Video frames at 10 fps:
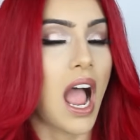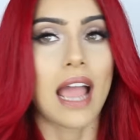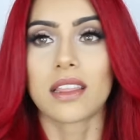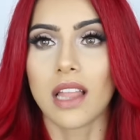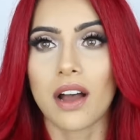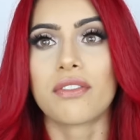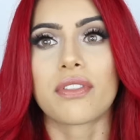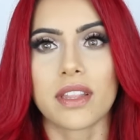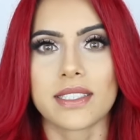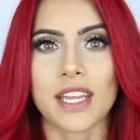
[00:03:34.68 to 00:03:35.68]
I
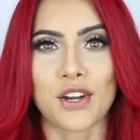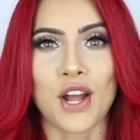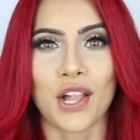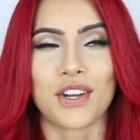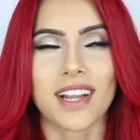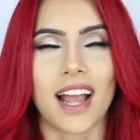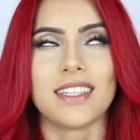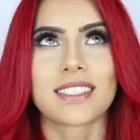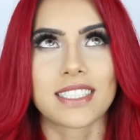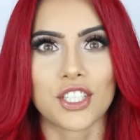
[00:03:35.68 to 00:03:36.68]
love this hair color,
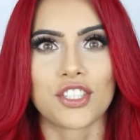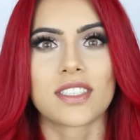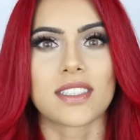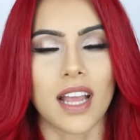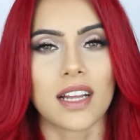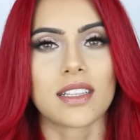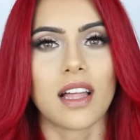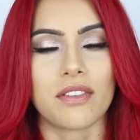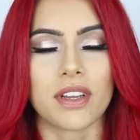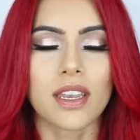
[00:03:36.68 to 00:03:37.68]
guys. Seriously, I
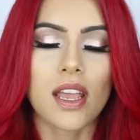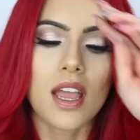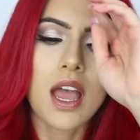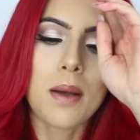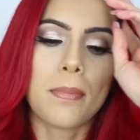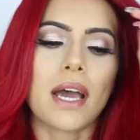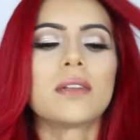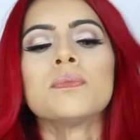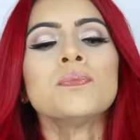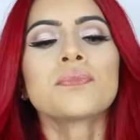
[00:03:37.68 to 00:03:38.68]
love it. But
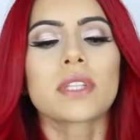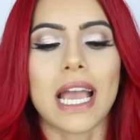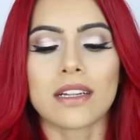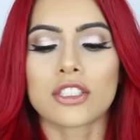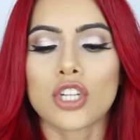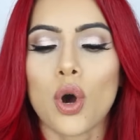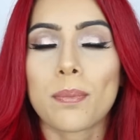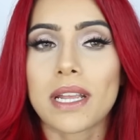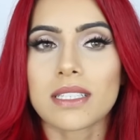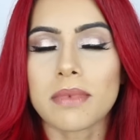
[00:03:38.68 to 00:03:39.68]
yeah, so
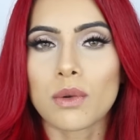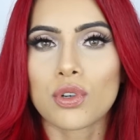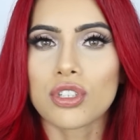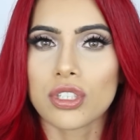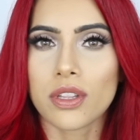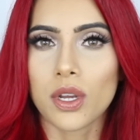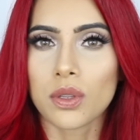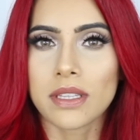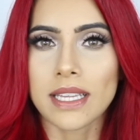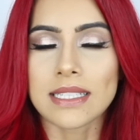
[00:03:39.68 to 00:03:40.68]
because my roots are the
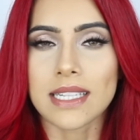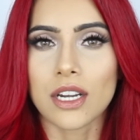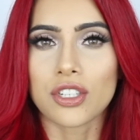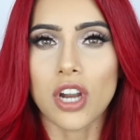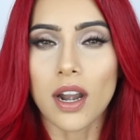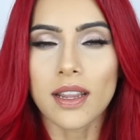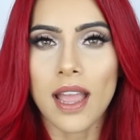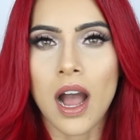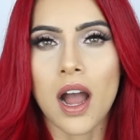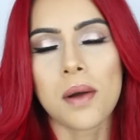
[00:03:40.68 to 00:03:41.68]
only things that are dark,
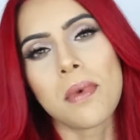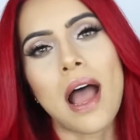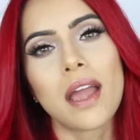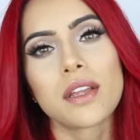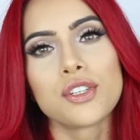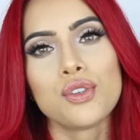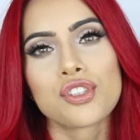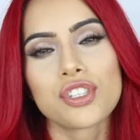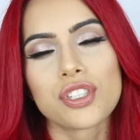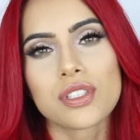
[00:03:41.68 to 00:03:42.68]
I
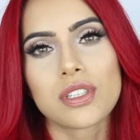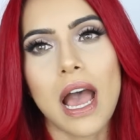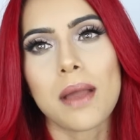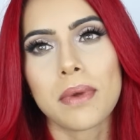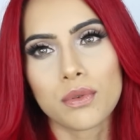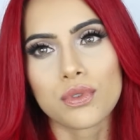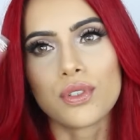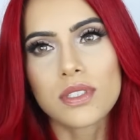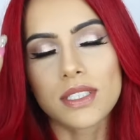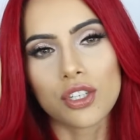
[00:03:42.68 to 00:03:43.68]
usually just dye my
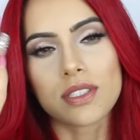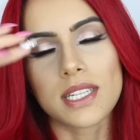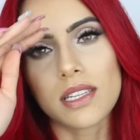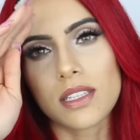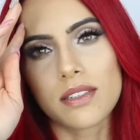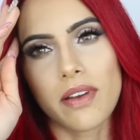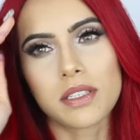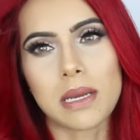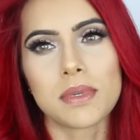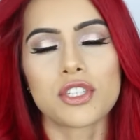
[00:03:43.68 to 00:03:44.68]
roots. You'll see in the
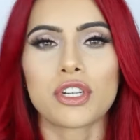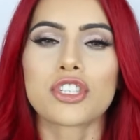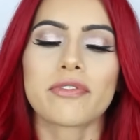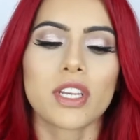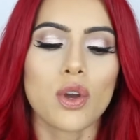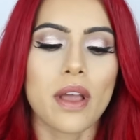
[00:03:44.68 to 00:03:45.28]
demonstration video.